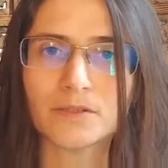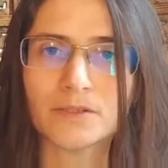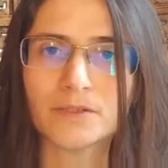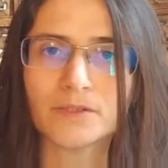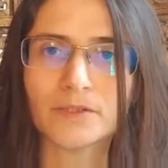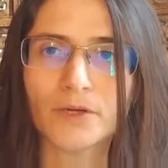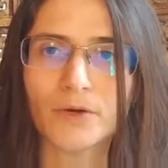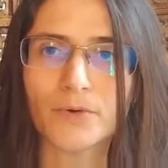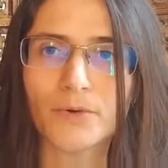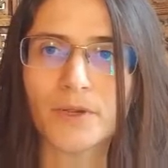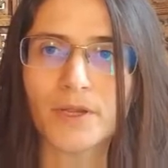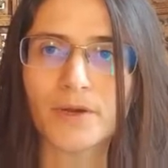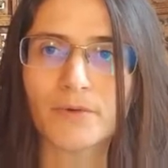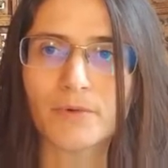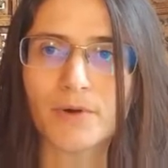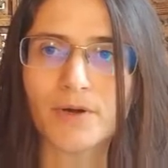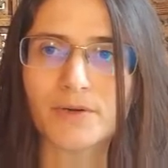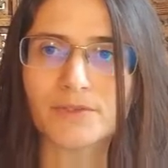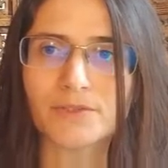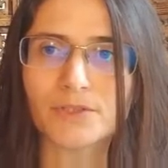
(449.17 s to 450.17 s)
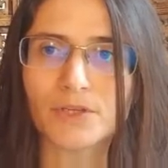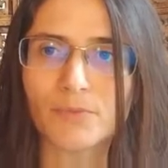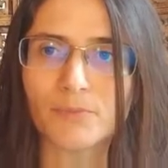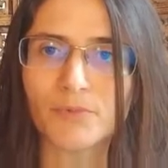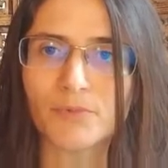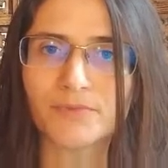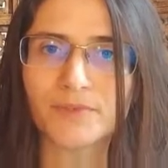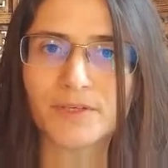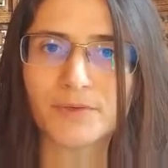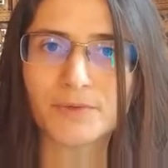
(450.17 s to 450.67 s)
So here are
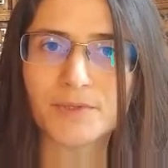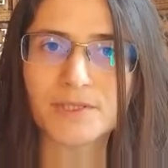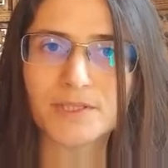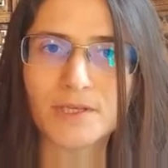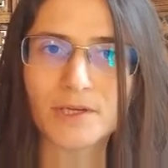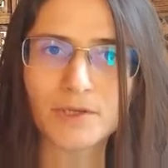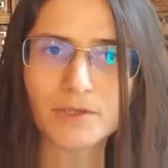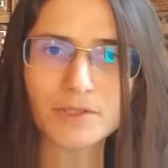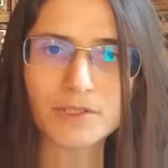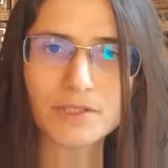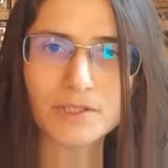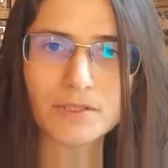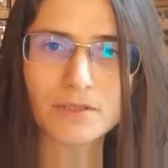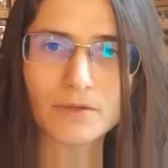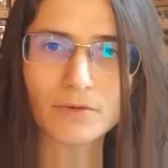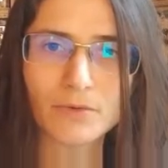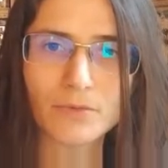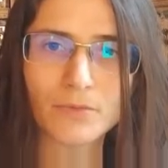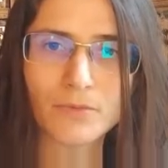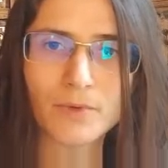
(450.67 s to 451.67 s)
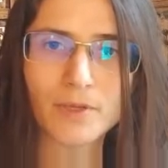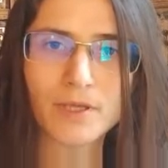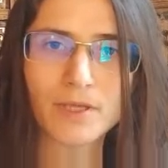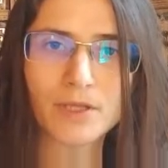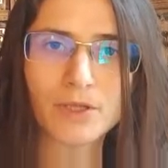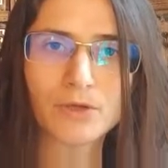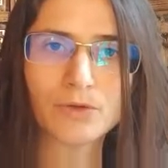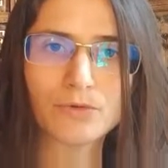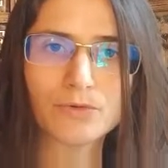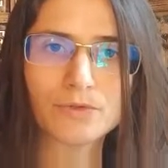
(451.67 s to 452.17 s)
some of the results.
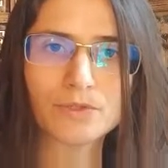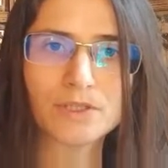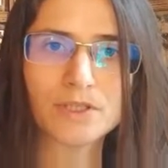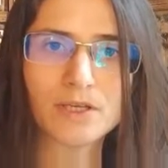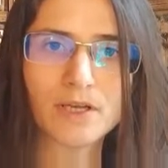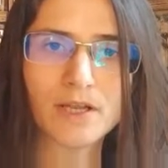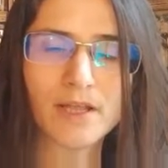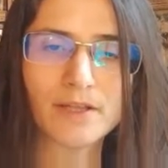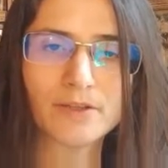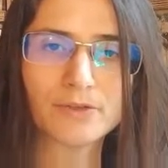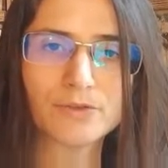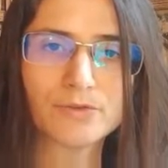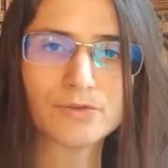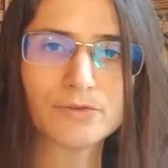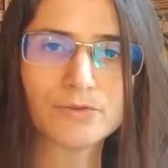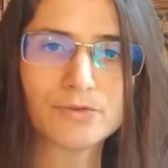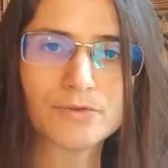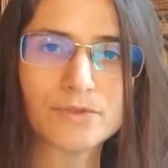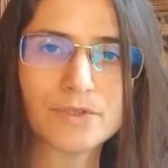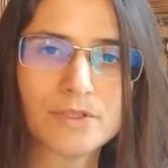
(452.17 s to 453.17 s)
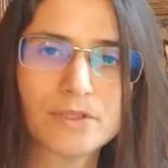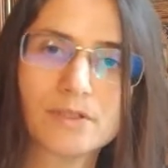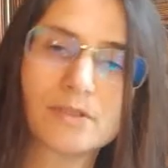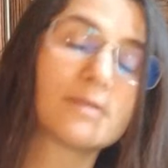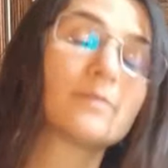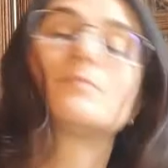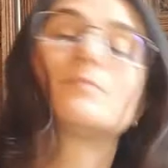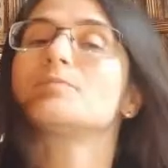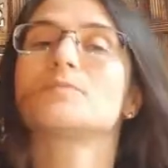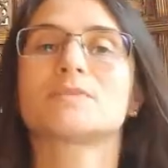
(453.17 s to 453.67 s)
We used the land use
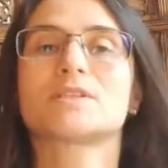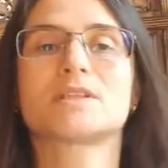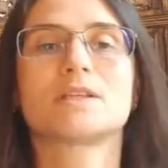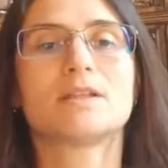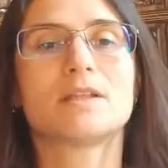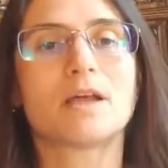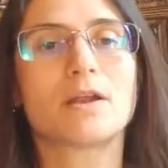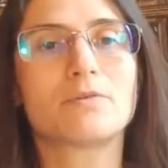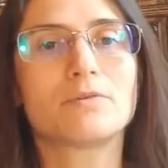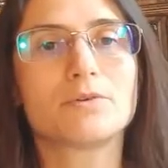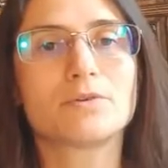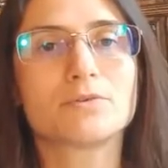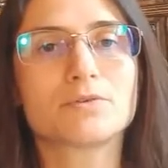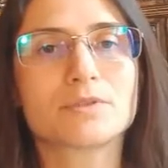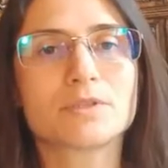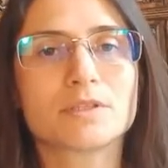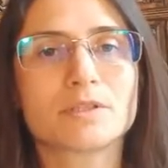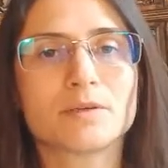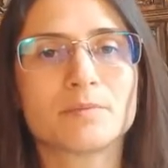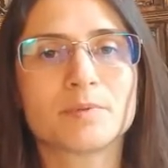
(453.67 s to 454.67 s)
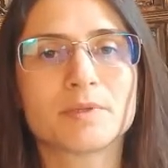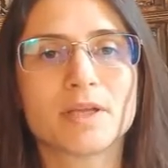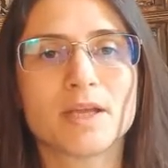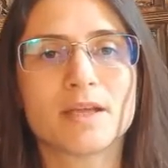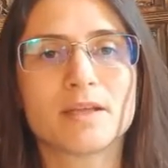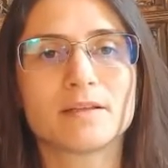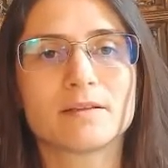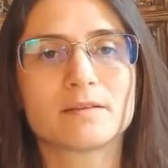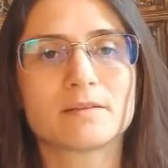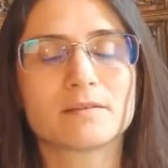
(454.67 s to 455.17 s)
scenarios
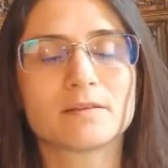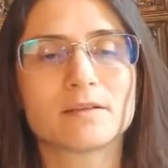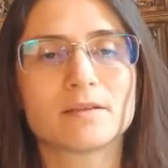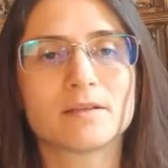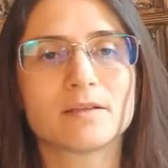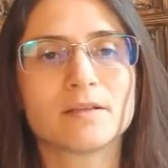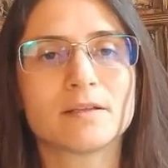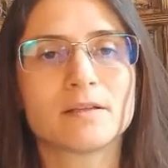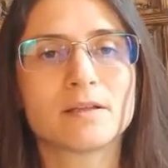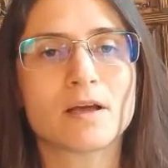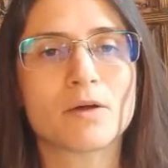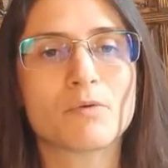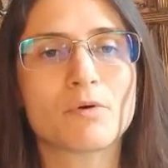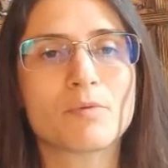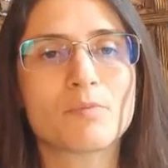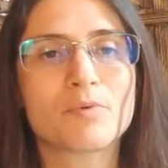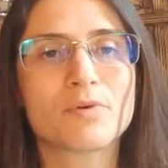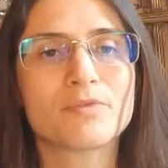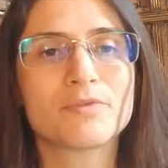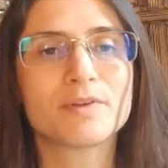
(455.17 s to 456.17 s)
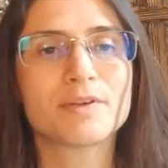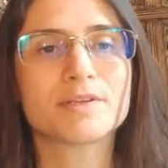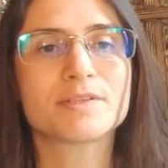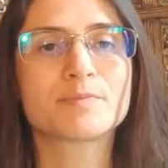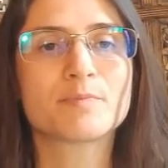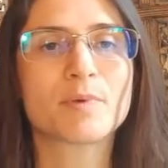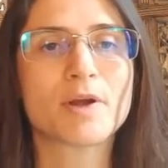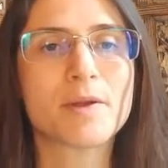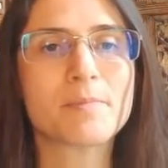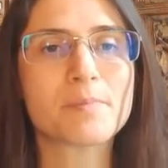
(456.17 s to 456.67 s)
obtained in our
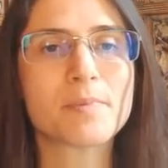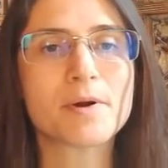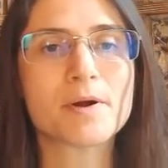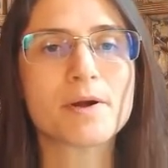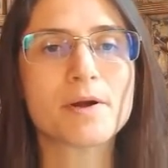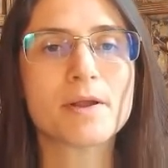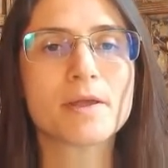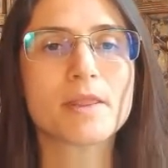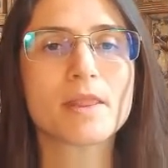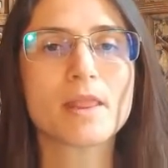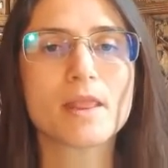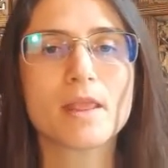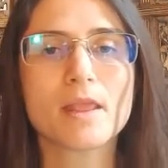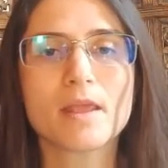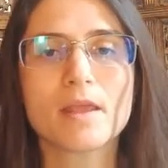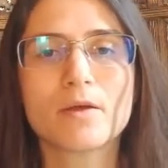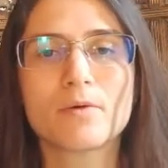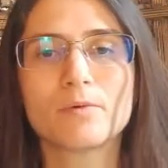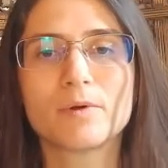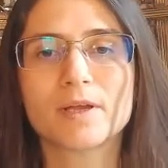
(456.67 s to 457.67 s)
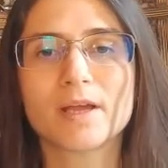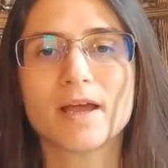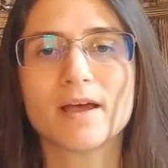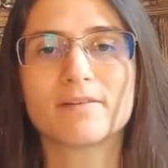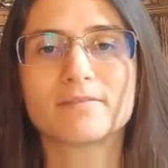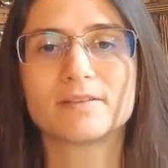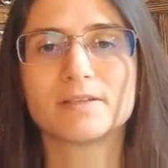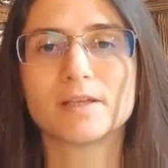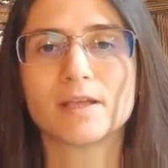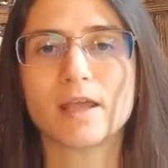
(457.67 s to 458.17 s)
previous paper. We
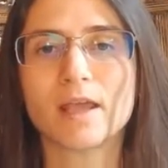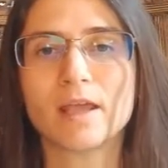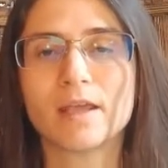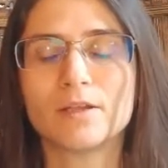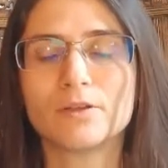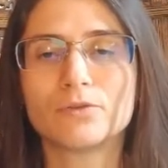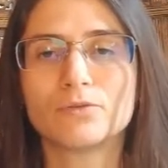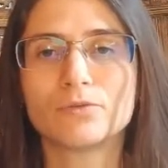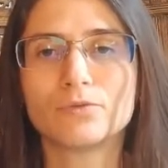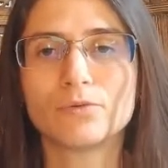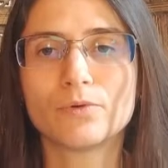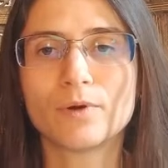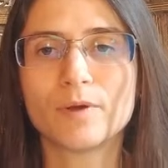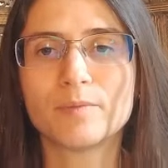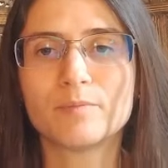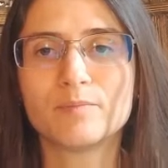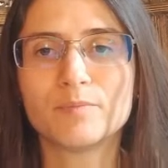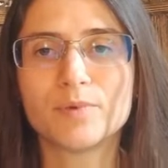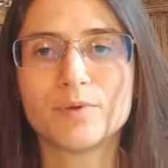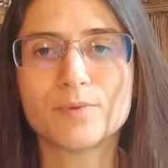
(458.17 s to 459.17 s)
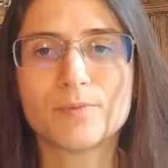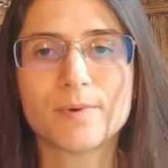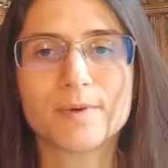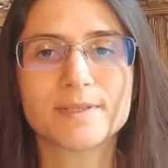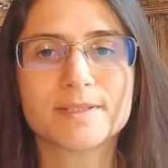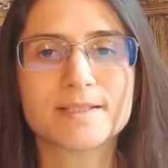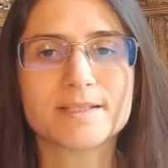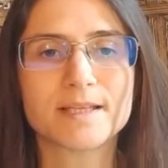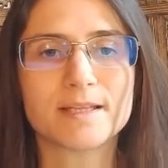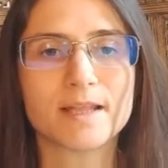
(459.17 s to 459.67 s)
have the A2 and
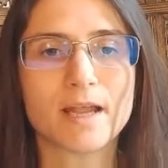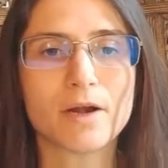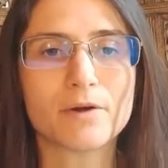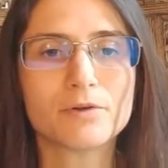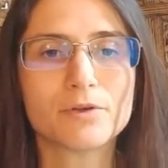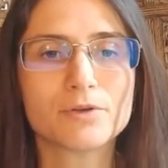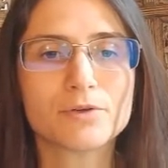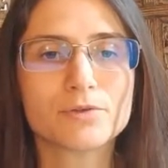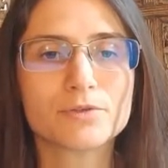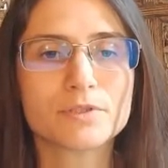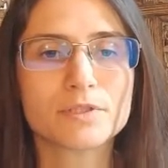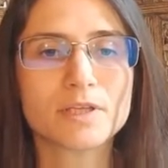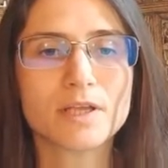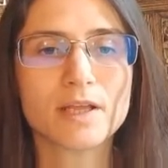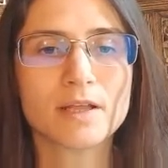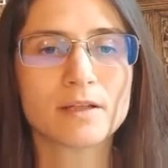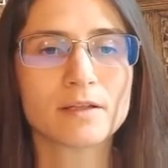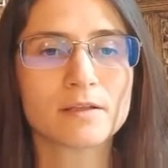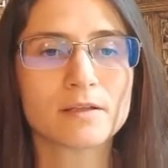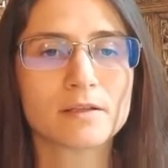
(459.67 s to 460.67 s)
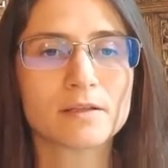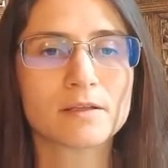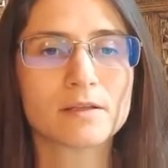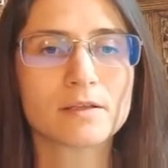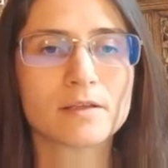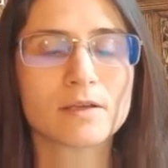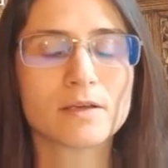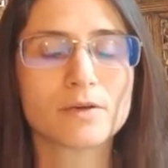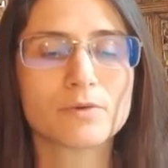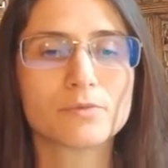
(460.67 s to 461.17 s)
B1 scenarios, and
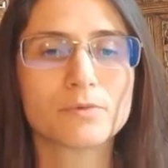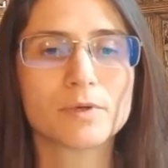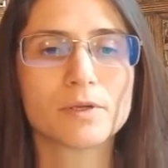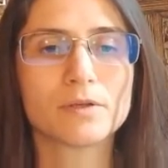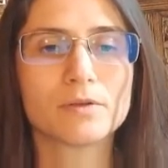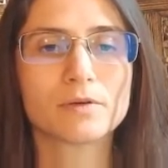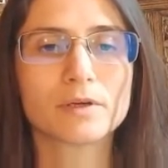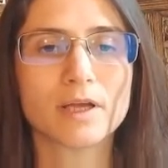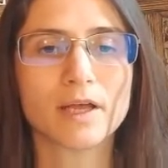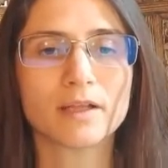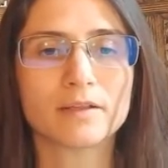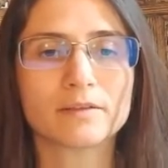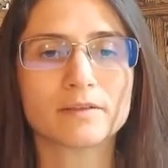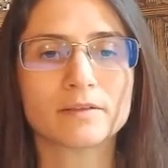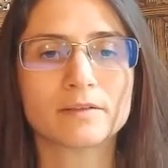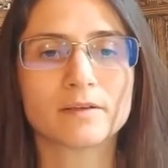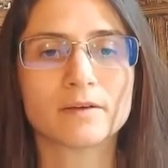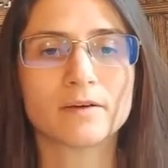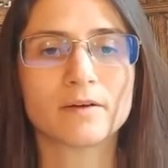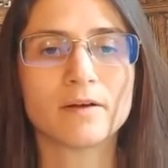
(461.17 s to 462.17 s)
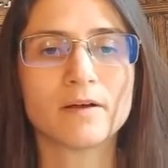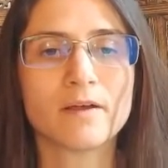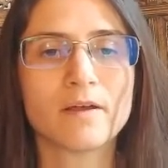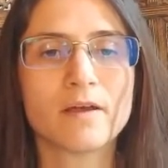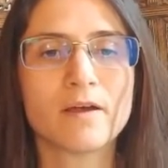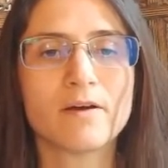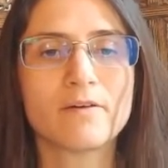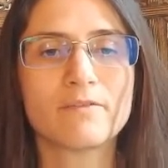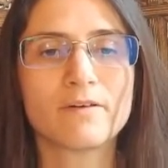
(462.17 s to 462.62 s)
here we look at 5